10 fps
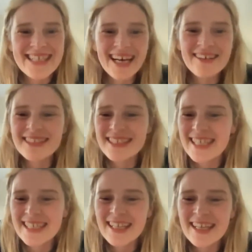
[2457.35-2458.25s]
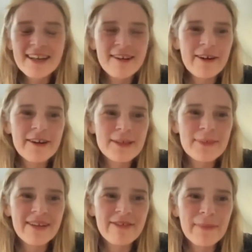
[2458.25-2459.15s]
How did it grow to
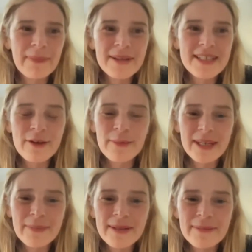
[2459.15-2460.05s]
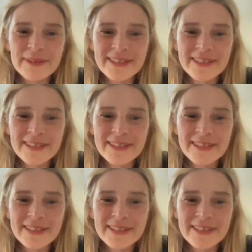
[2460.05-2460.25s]
being read by so many people?